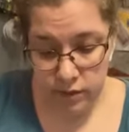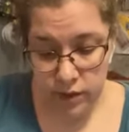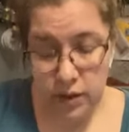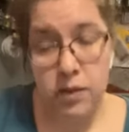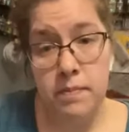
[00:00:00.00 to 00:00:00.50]
or
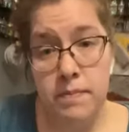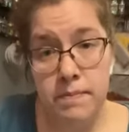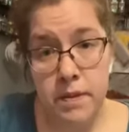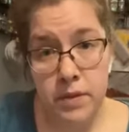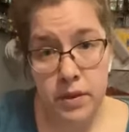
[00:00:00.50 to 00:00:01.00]
else it'll
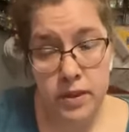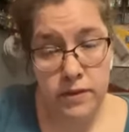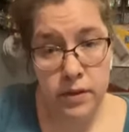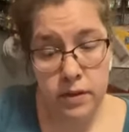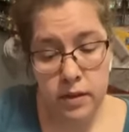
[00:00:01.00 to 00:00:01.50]
be real
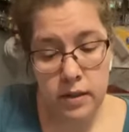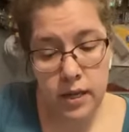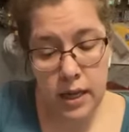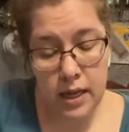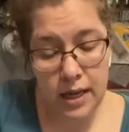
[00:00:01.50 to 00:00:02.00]
difficult.
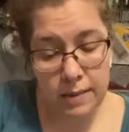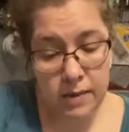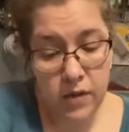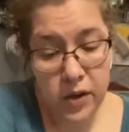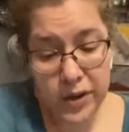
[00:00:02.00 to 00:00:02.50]
Um,
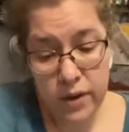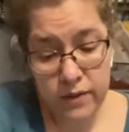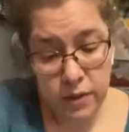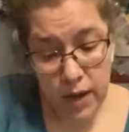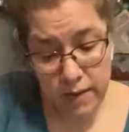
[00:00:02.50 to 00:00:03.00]
if all you have
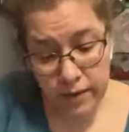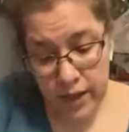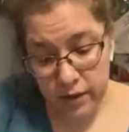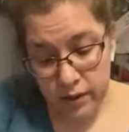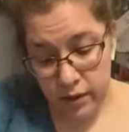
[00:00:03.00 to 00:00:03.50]
is a white
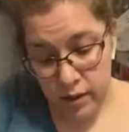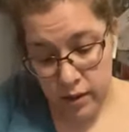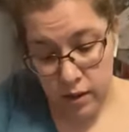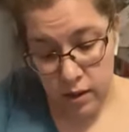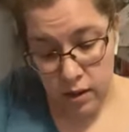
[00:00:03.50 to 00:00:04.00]
vinyl,
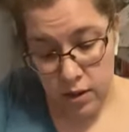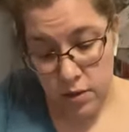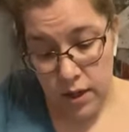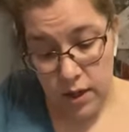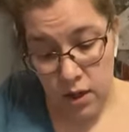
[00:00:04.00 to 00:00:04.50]

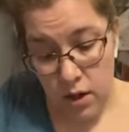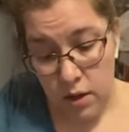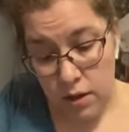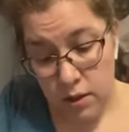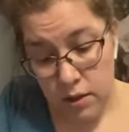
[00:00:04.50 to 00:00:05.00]
you can
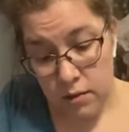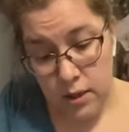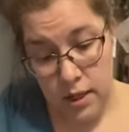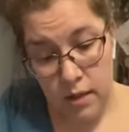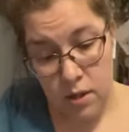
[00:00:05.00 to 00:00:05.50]
also
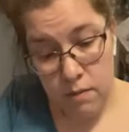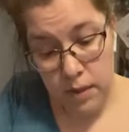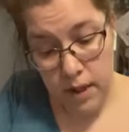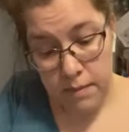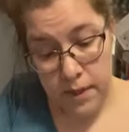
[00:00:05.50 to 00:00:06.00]
tint your
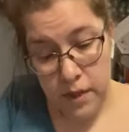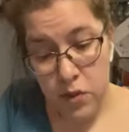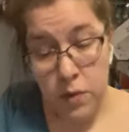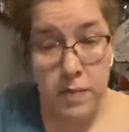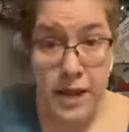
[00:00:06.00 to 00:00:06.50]
Mod
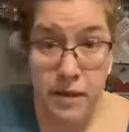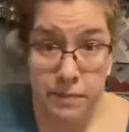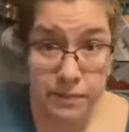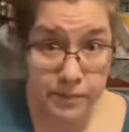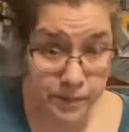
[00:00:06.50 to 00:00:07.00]
Podge with paint,
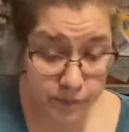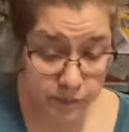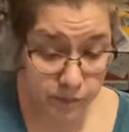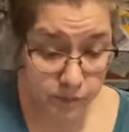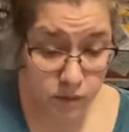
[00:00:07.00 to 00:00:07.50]

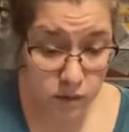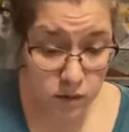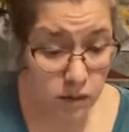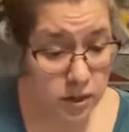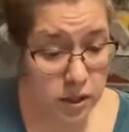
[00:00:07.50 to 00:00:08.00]

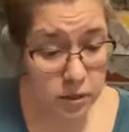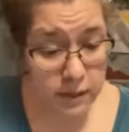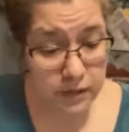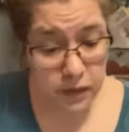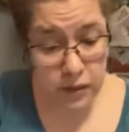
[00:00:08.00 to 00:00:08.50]
with a little
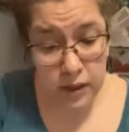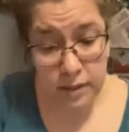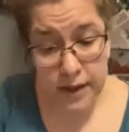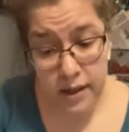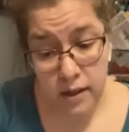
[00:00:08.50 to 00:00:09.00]
bit of acrylic
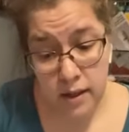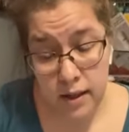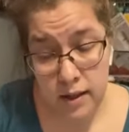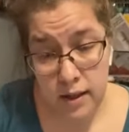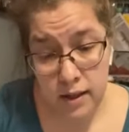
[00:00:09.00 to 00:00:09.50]
paint,
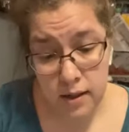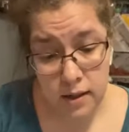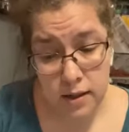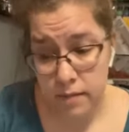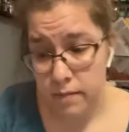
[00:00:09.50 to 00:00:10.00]
and then,
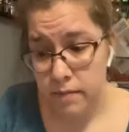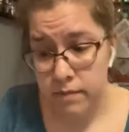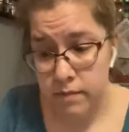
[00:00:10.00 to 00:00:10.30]
um,